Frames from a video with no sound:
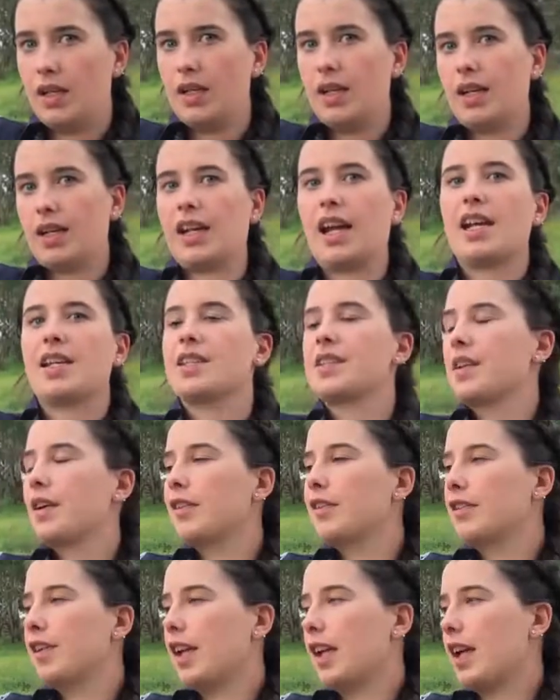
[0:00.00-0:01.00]
Okay, so
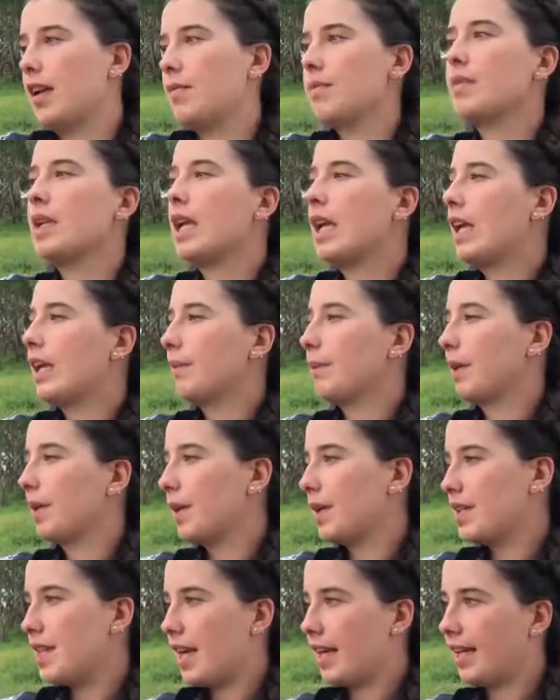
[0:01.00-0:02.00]
for him,
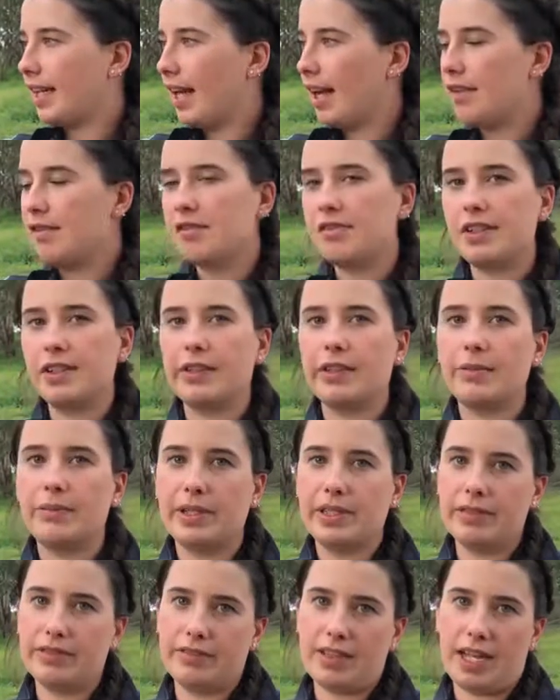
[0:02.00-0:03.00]
because I can feel a
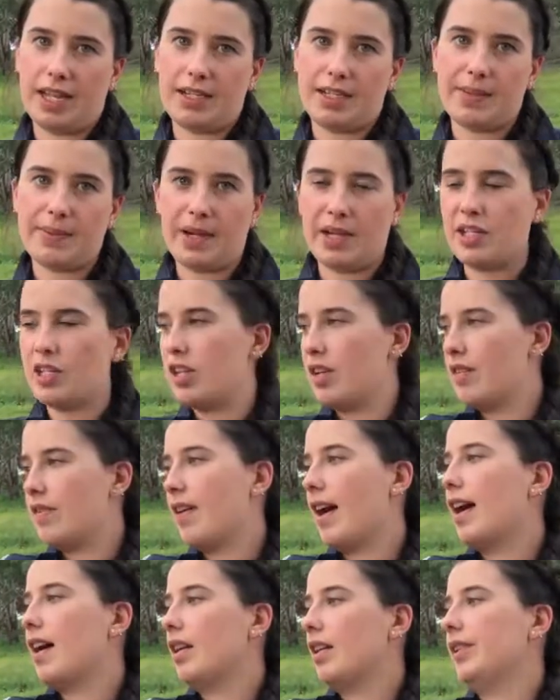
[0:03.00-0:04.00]
bit of that spongy
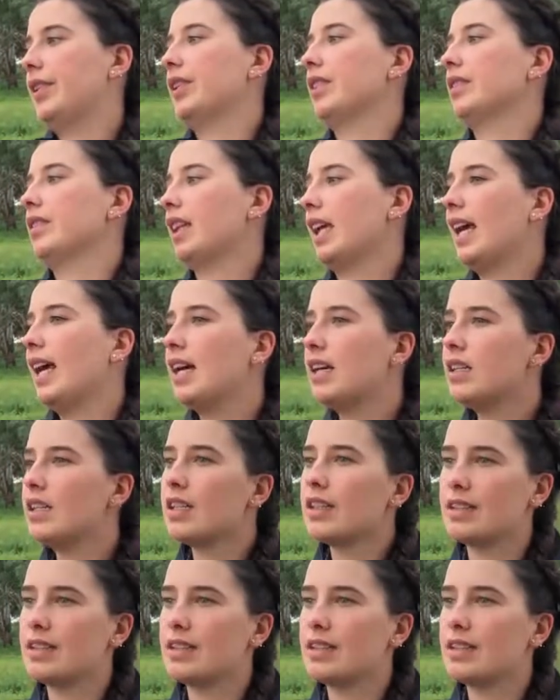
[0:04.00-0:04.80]
fat along there,